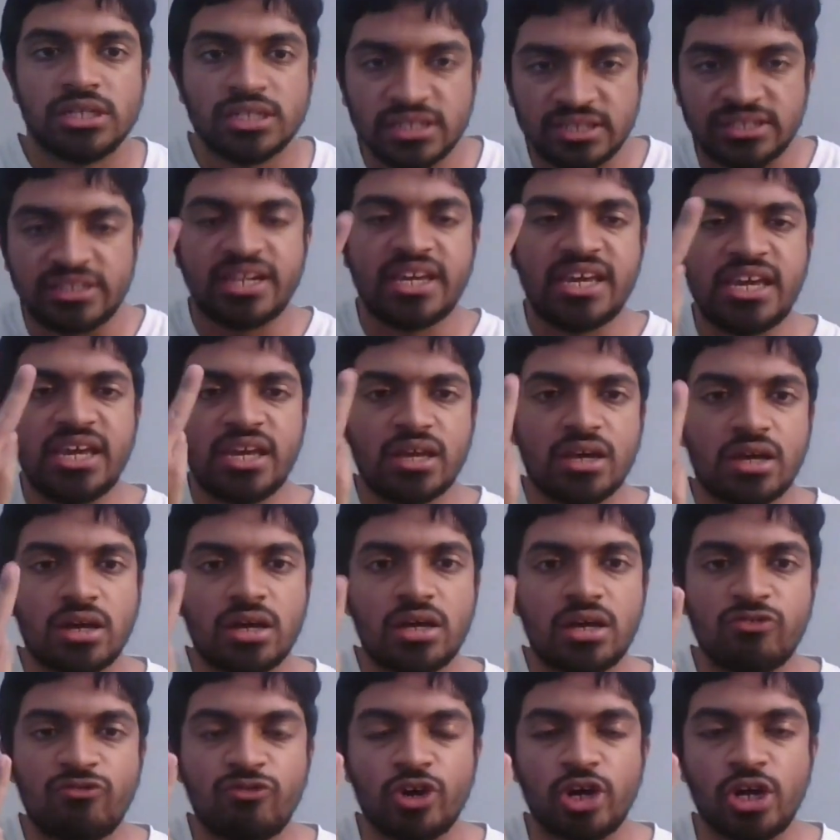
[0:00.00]
In
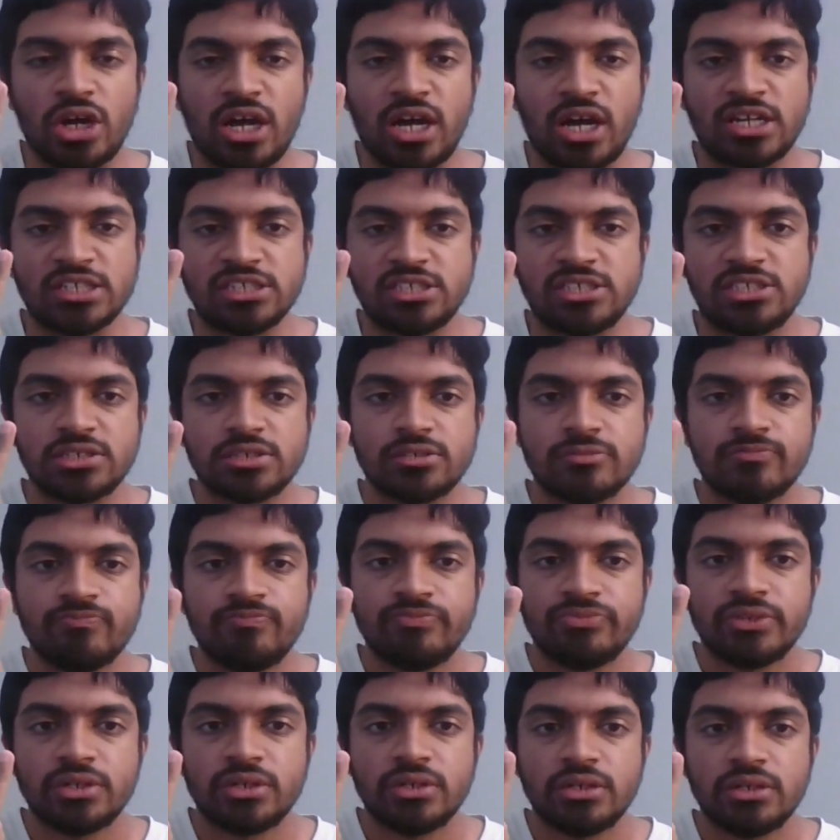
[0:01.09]
our last
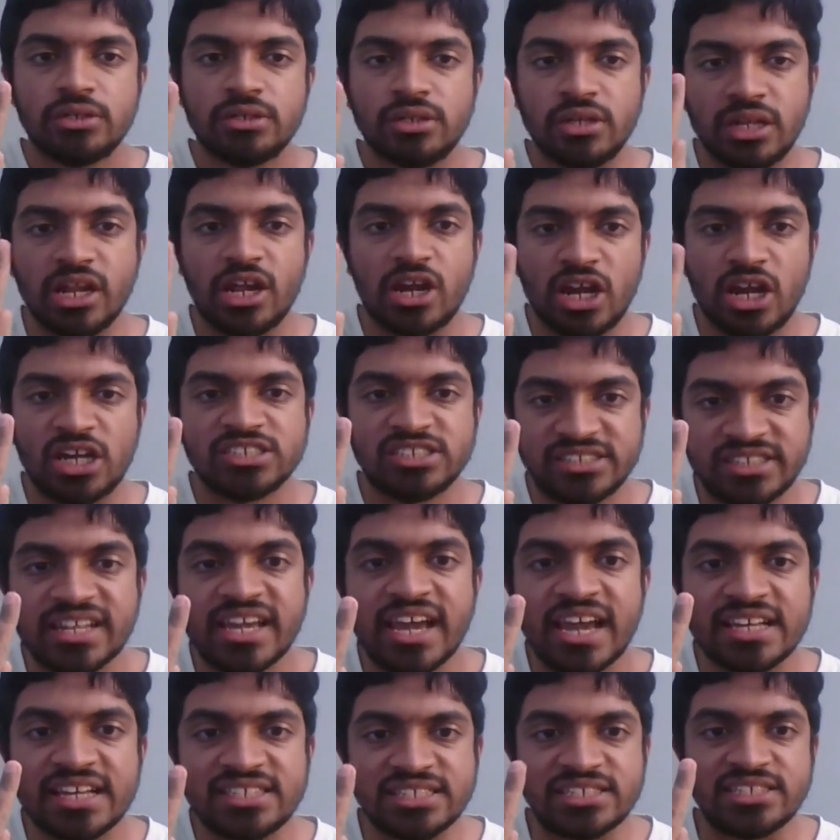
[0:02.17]
3
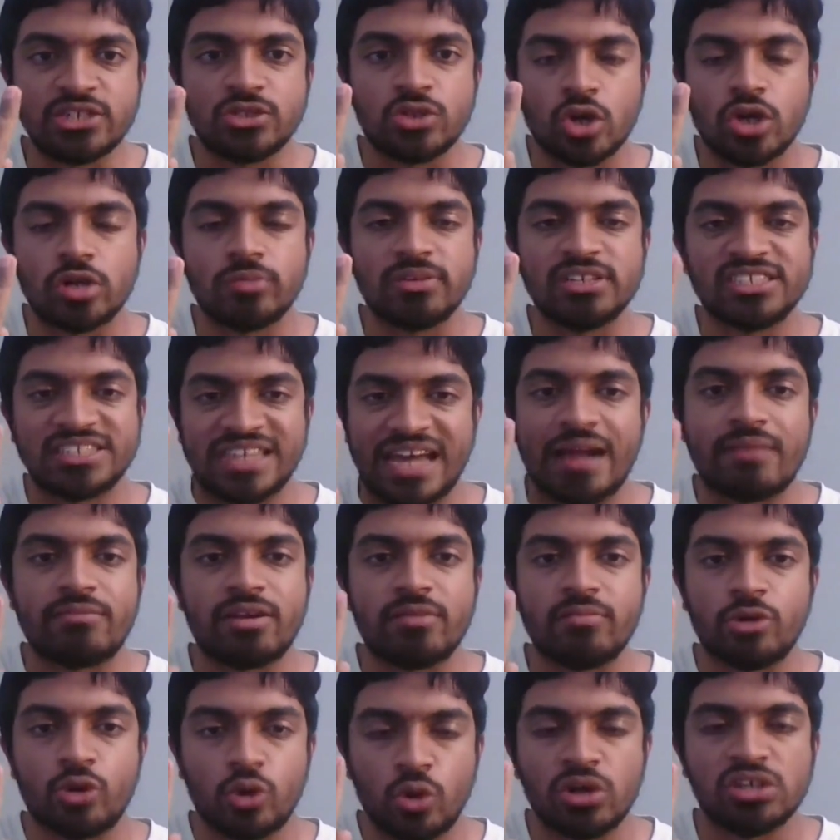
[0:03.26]
ICC tournaments, captain
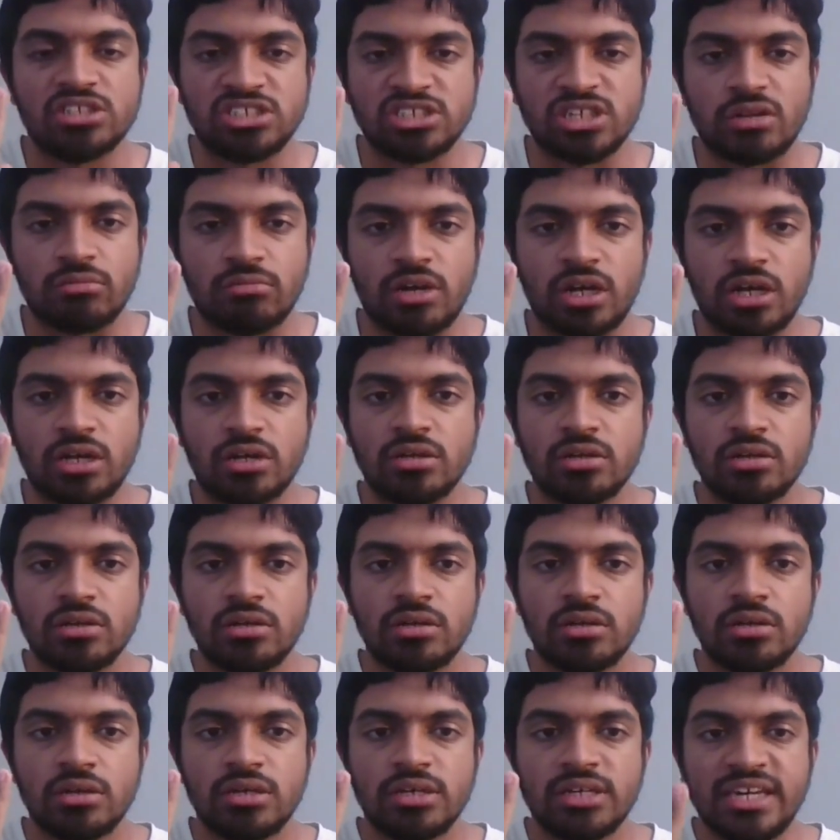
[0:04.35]
by Rohit Sharma,
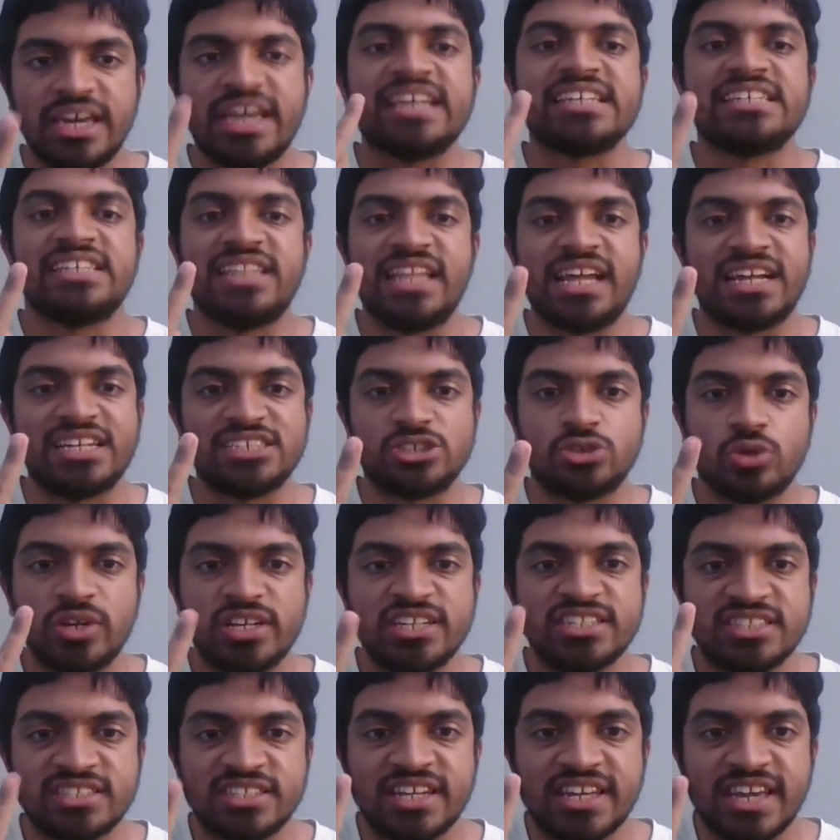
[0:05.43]
he has led us to
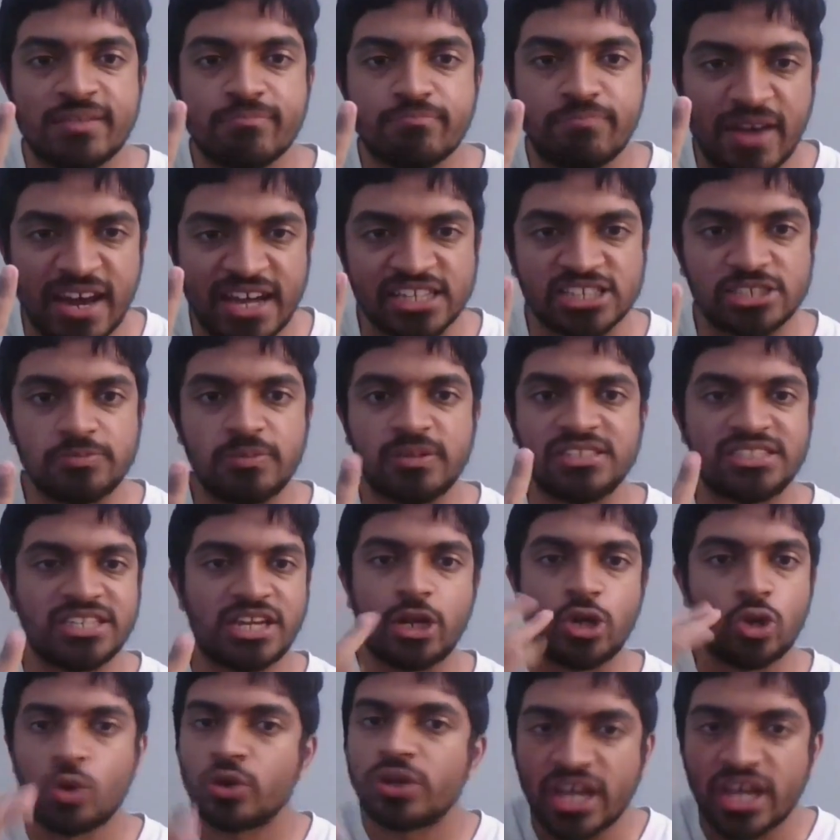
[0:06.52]
these 3 embarrassments, and I
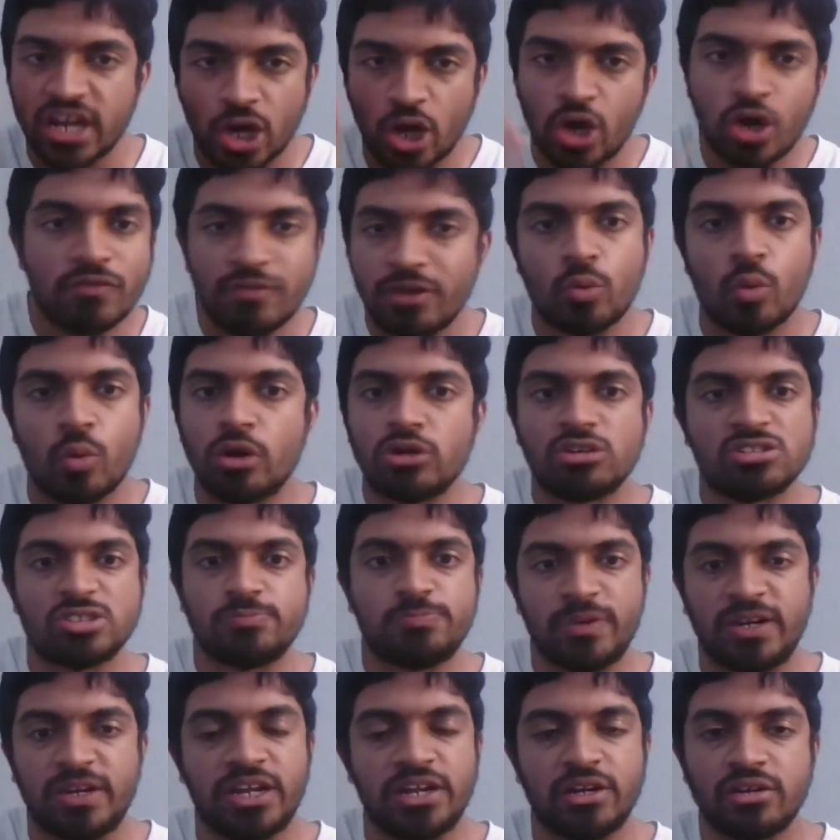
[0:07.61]
don't care how we want to
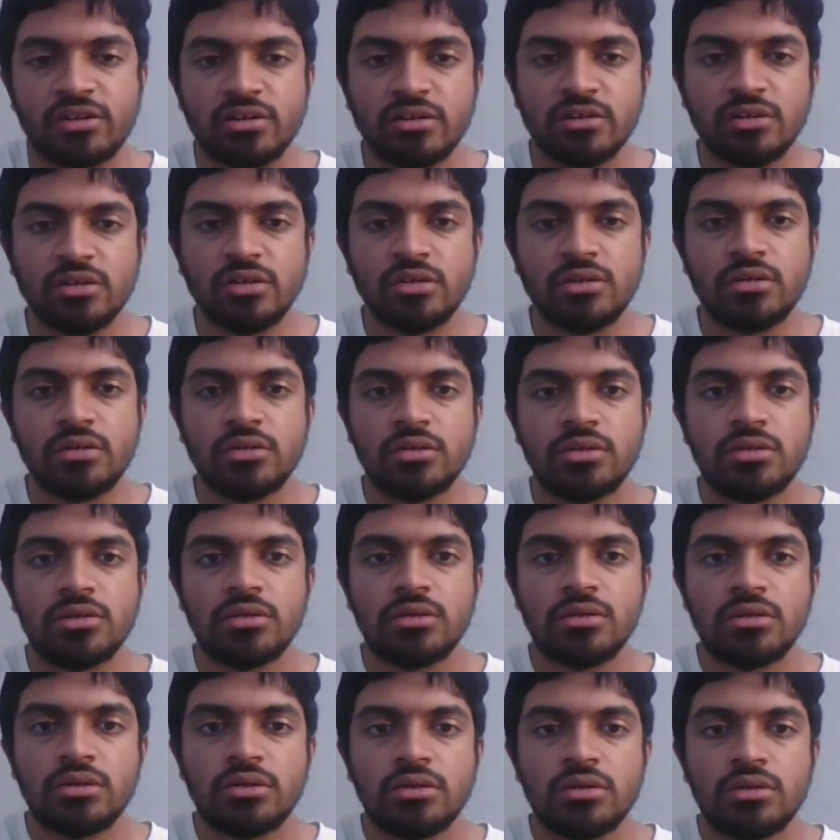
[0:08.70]
spin it.
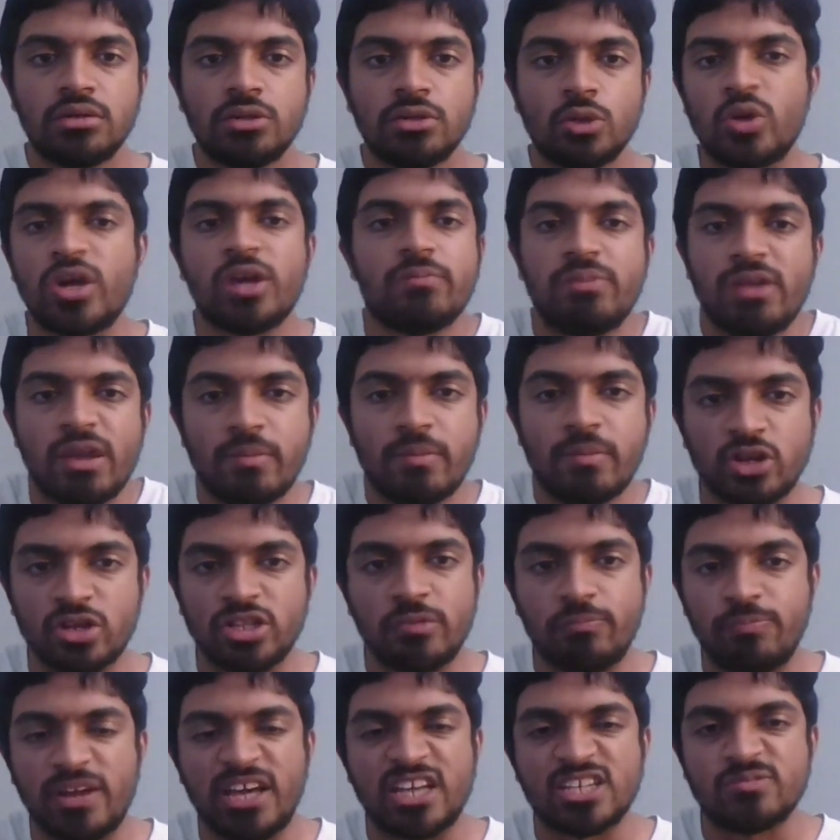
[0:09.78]
You can blame it on the
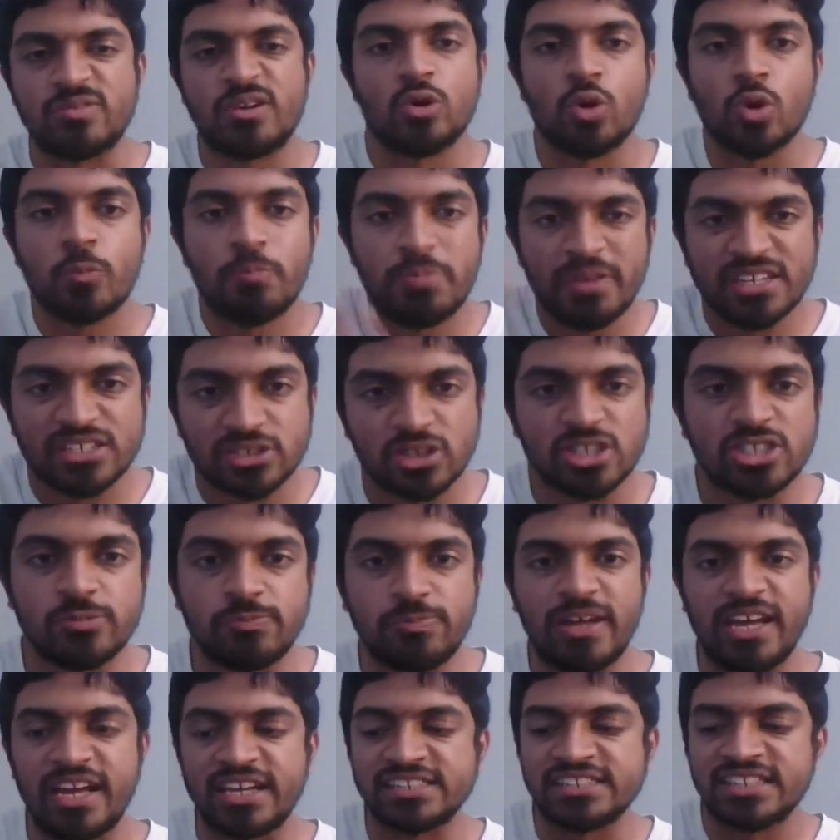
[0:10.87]
players, but who picks those
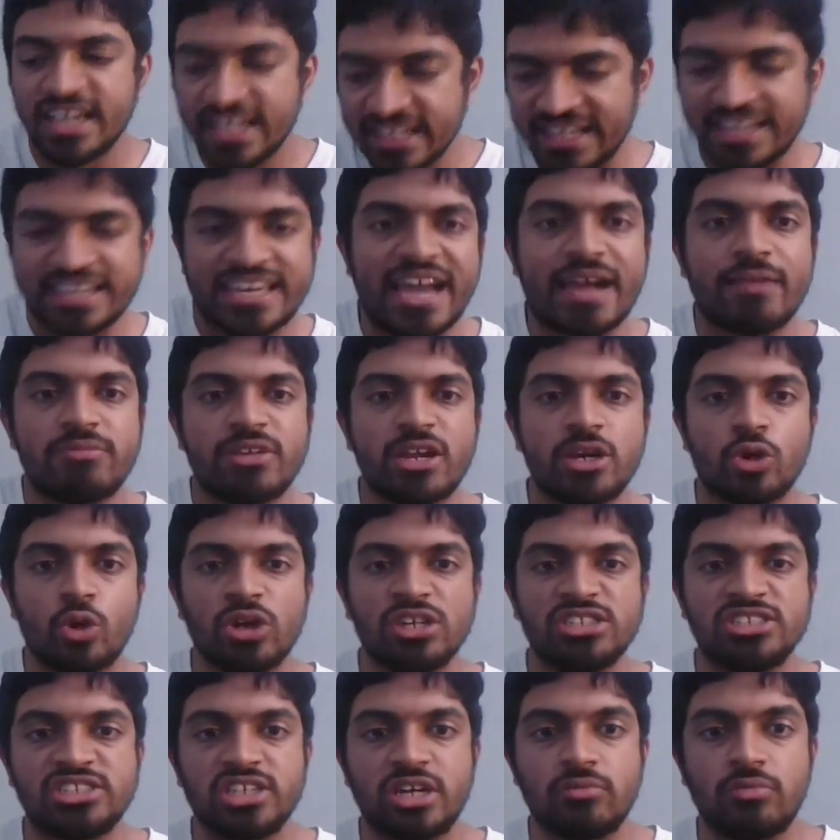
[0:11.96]
players? The captain, Rohit
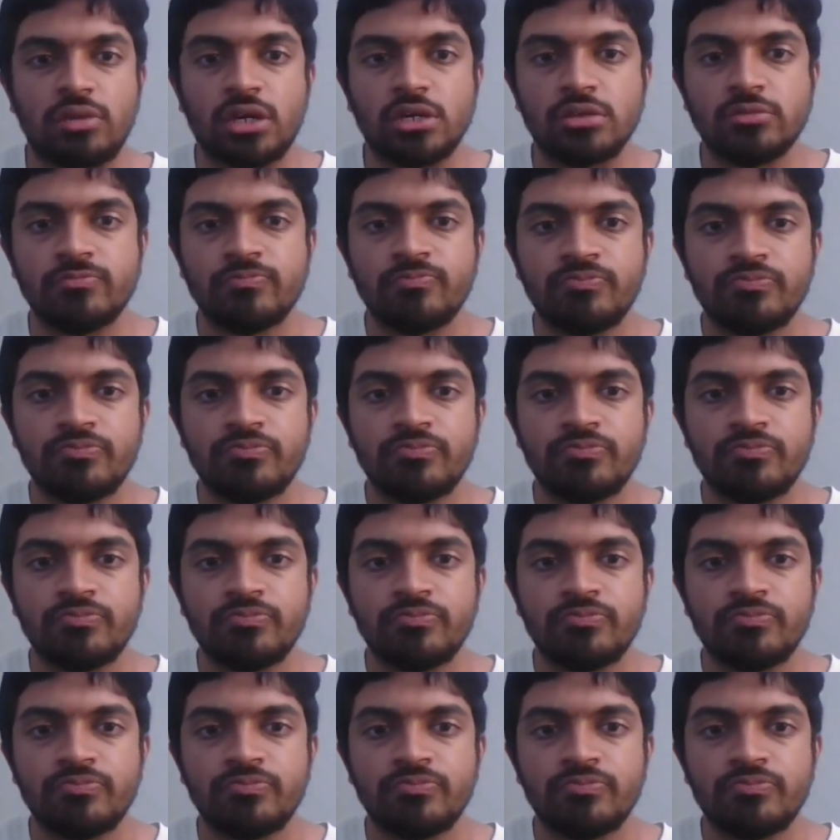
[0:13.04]
Sharma.